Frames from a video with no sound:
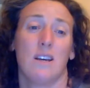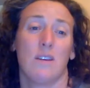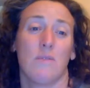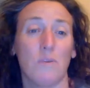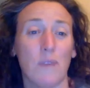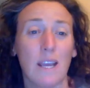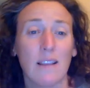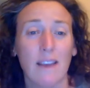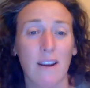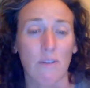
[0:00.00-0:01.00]
When we
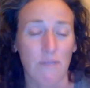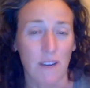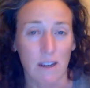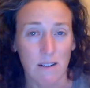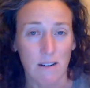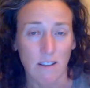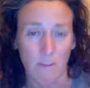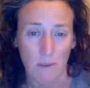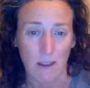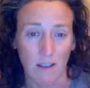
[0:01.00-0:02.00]
let our fears of
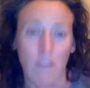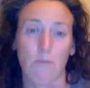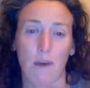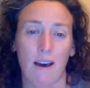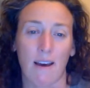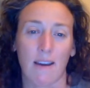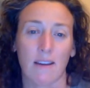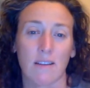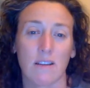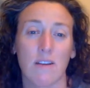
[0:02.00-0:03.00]
being left behind